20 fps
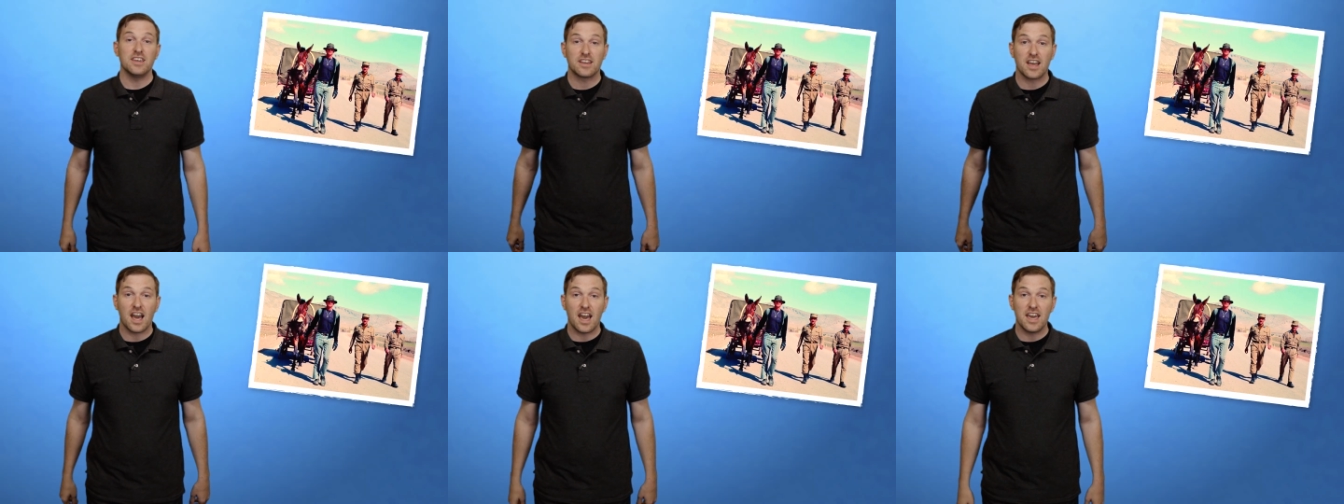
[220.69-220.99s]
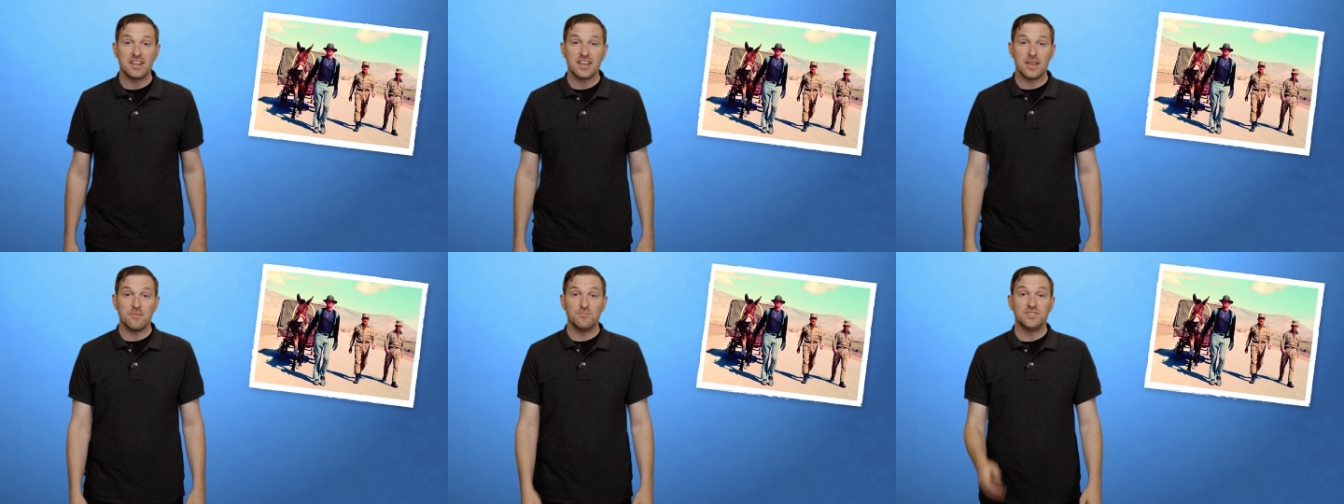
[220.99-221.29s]
a guy
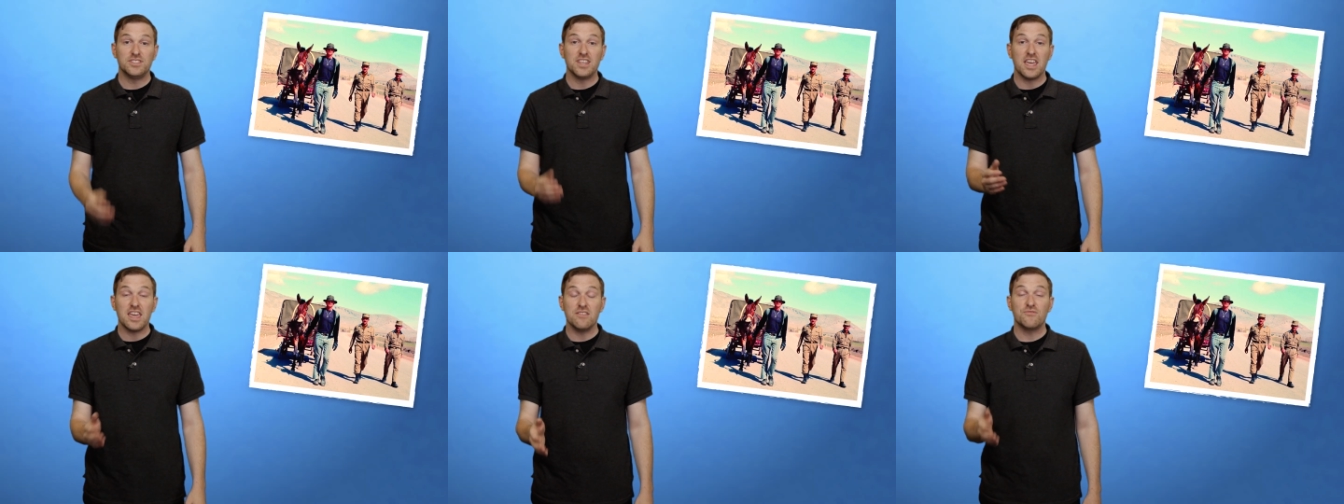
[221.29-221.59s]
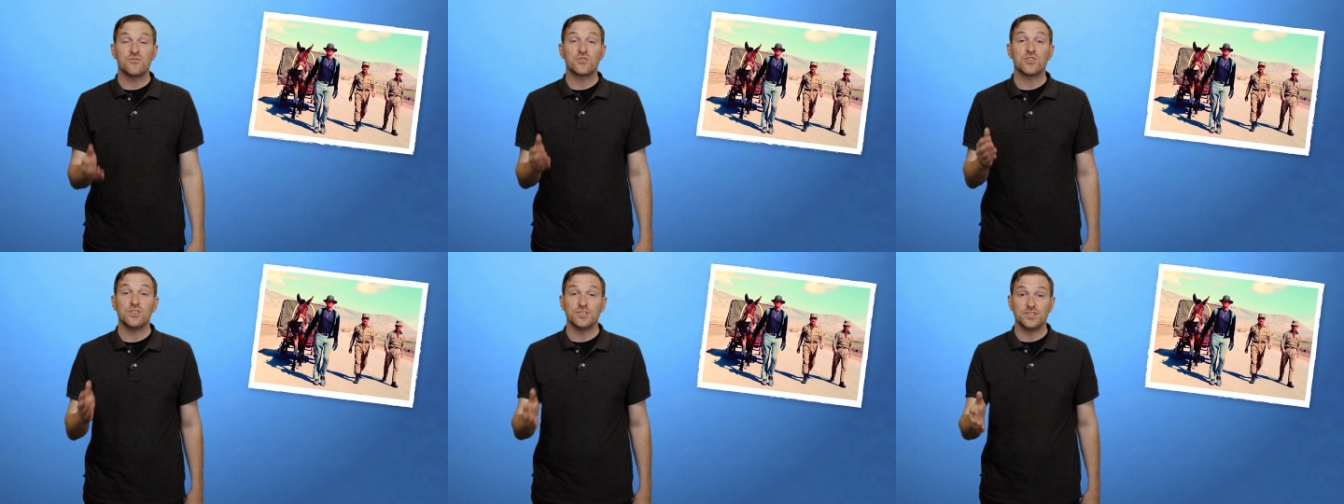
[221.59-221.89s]
named Dave
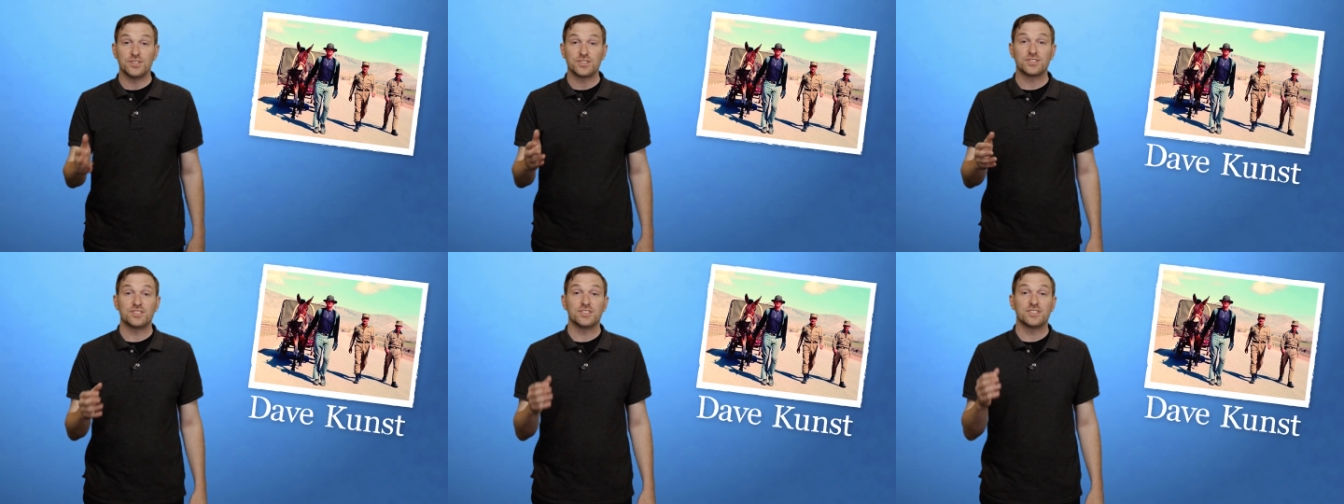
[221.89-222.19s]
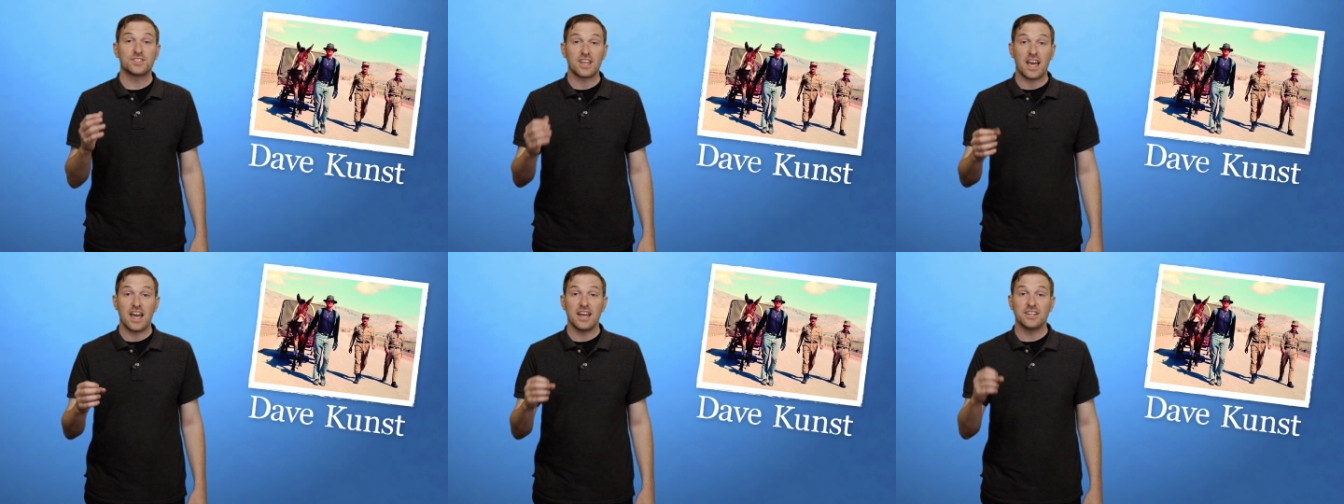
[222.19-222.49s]
Kunst
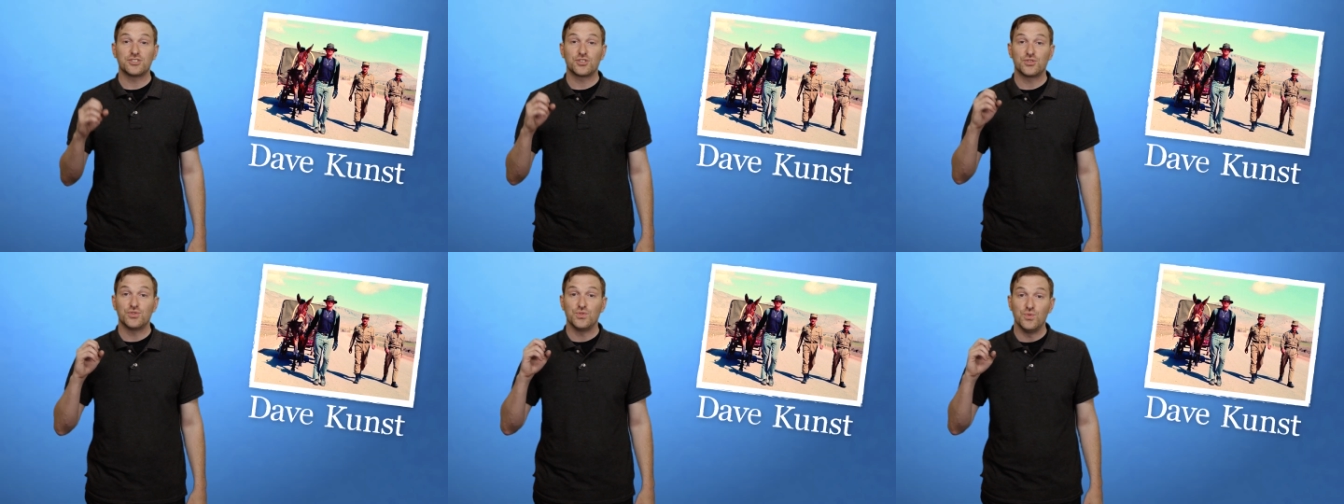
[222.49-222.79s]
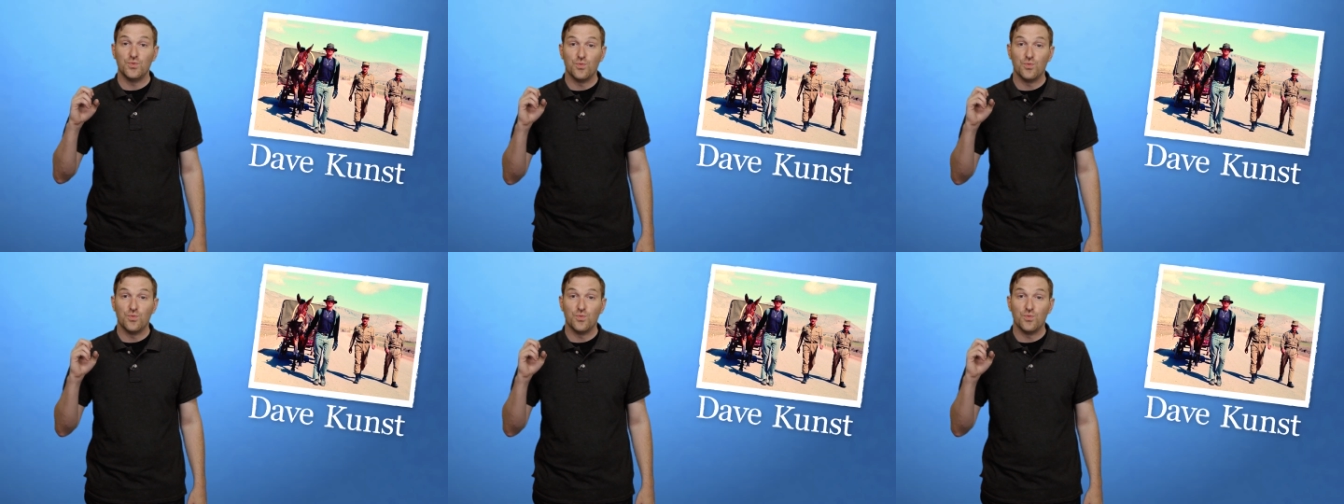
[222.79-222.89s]
decides to